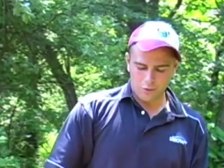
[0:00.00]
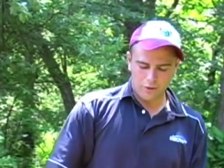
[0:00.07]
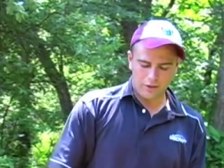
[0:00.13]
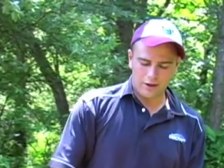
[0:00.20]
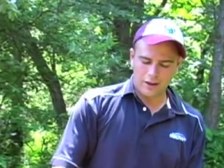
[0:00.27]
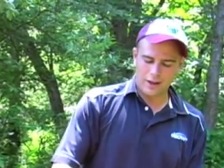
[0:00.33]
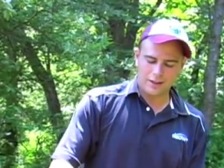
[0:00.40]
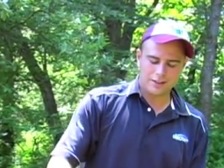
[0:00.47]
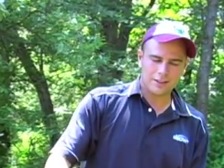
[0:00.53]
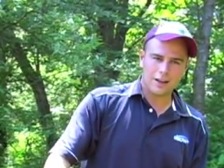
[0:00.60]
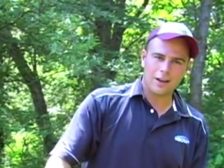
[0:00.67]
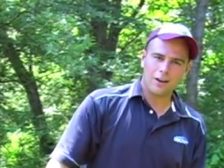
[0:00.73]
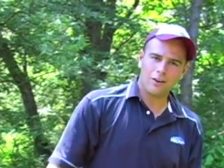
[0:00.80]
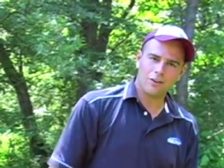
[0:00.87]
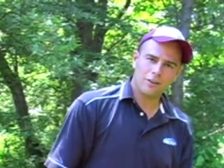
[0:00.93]
with an
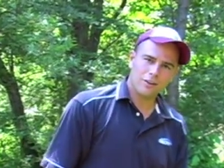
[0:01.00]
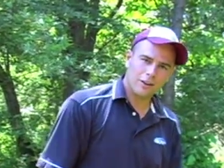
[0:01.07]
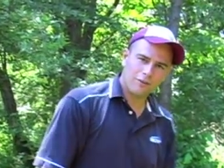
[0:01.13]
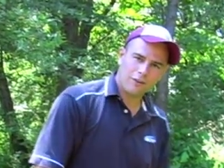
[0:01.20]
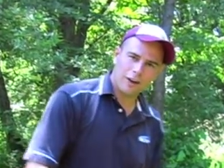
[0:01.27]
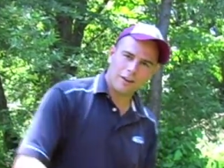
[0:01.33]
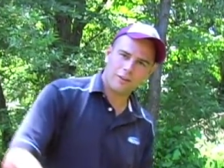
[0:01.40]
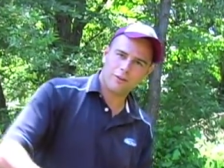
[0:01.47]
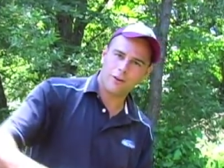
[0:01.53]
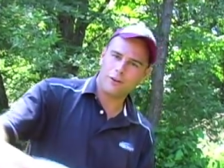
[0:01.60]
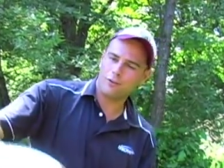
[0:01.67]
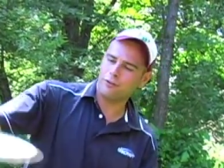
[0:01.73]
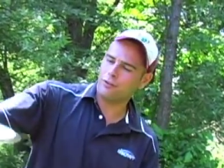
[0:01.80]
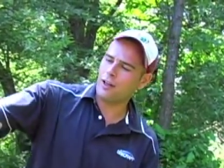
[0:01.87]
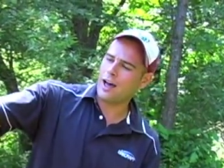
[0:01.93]
XL, if I throw
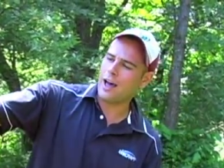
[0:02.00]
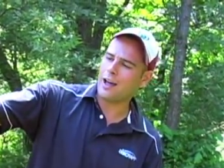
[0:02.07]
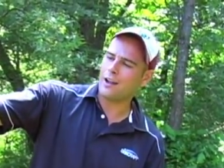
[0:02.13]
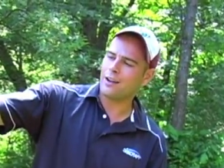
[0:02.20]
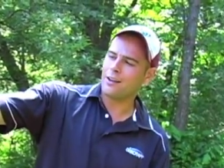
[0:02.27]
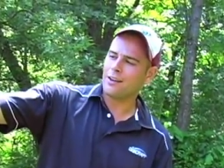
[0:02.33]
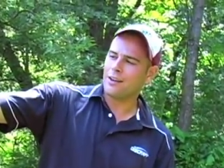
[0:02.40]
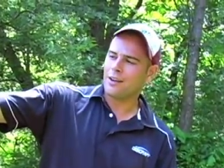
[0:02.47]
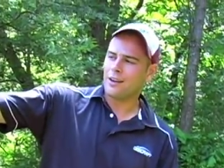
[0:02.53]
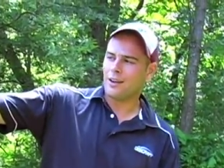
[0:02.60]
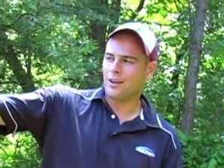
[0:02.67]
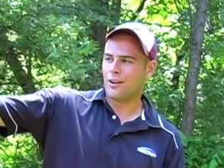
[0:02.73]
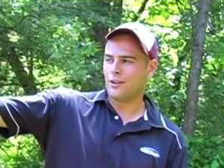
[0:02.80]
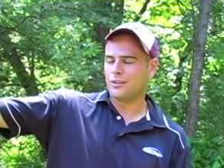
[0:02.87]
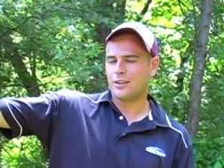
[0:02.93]
it flat,
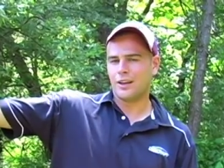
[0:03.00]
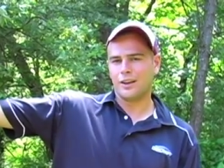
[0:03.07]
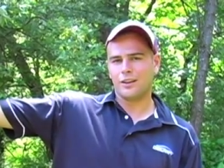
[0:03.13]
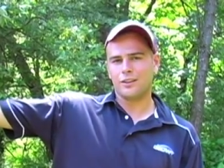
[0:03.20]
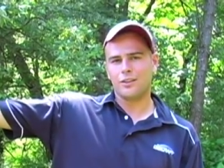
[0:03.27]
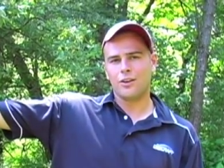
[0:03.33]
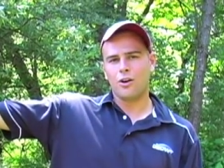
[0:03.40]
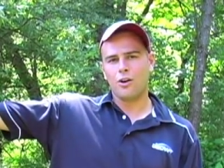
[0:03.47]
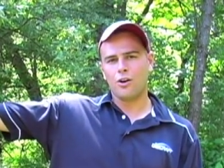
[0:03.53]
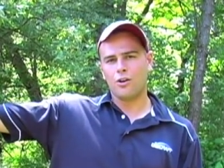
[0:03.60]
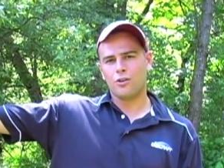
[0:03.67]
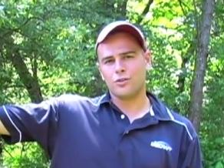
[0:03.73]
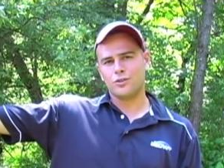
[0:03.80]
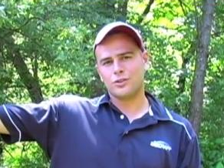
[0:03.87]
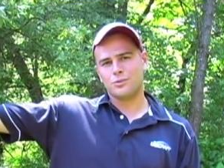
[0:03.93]
it'll take a
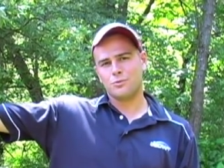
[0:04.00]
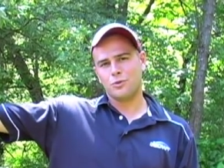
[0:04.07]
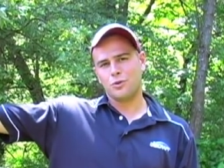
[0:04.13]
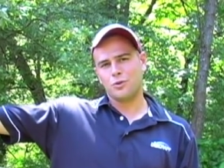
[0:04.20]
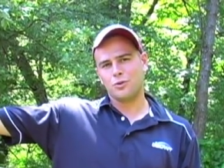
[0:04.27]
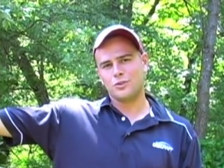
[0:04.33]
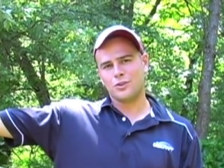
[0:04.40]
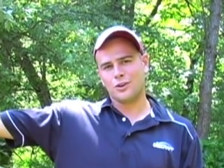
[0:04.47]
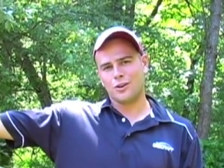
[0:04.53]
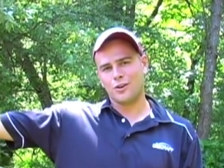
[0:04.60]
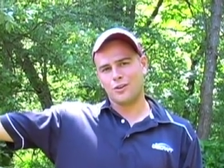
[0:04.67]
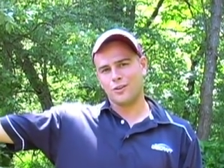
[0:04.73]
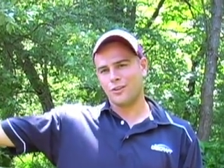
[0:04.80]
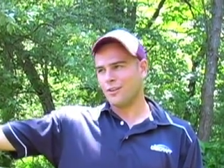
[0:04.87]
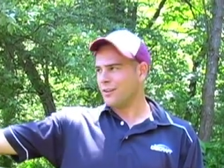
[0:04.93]
long, smooth
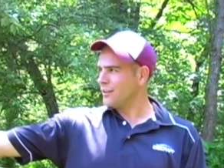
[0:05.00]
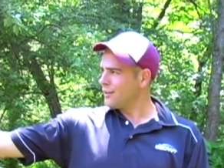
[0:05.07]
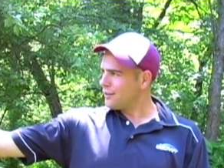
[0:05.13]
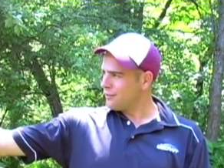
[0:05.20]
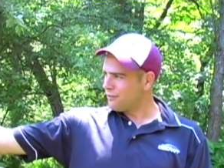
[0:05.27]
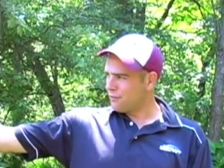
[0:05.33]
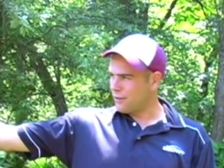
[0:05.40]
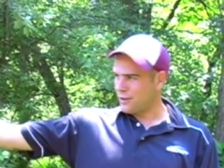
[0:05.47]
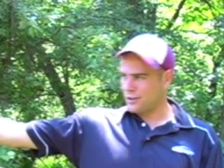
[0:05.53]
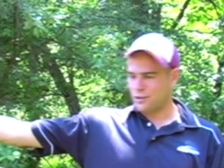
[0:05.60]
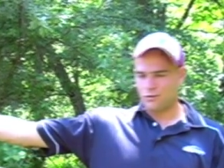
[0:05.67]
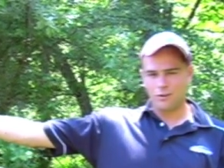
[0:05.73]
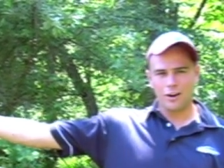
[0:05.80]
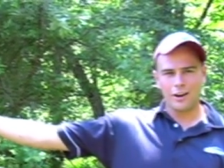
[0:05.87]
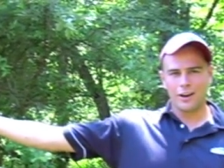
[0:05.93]
turn,
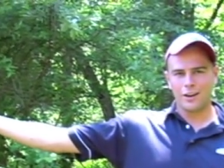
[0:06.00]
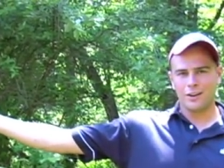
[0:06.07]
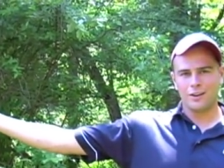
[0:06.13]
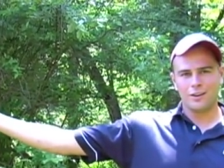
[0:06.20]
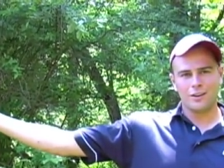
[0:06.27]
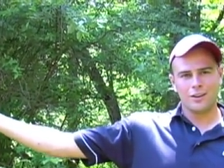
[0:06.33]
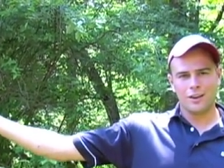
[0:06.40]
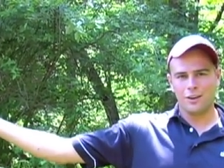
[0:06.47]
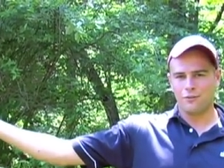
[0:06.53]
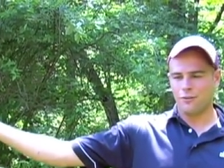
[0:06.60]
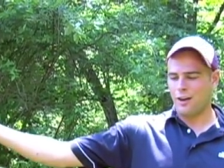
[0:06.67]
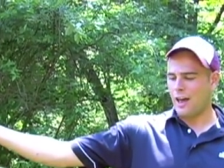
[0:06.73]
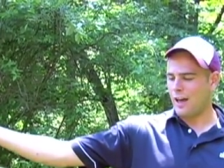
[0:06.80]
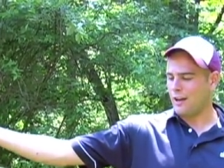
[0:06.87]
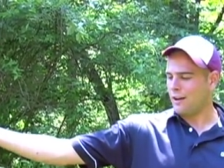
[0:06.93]
finish right. If
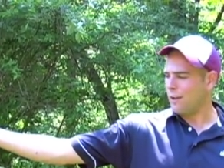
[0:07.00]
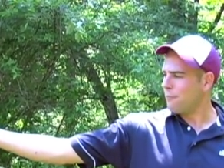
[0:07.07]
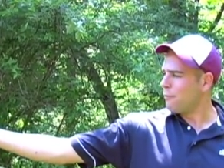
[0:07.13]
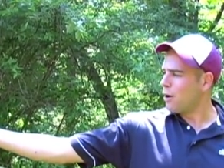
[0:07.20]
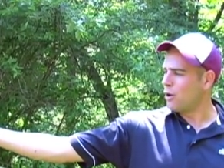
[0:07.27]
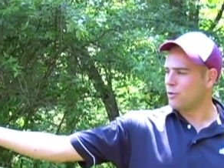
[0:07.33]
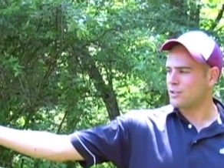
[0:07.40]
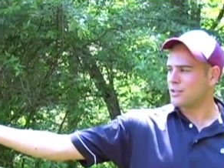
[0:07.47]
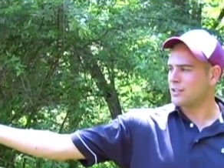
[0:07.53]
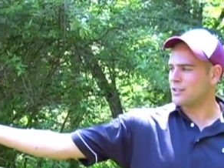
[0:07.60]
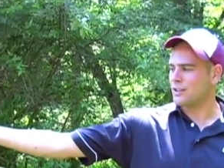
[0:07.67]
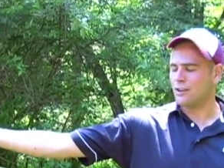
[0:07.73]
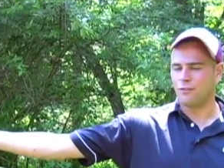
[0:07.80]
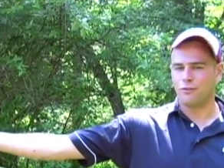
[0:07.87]
at most, it's gonna